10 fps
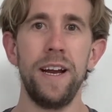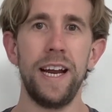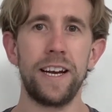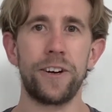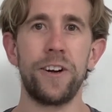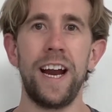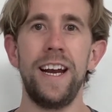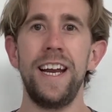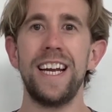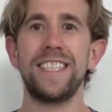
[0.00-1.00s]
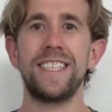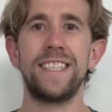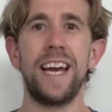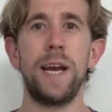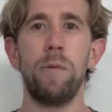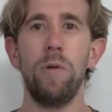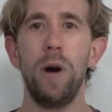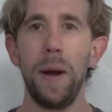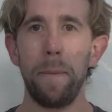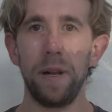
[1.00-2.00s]
in creating a stable
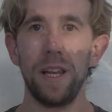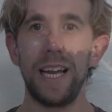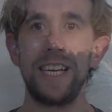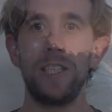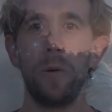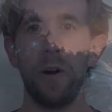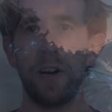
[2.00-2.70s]
play-to-earn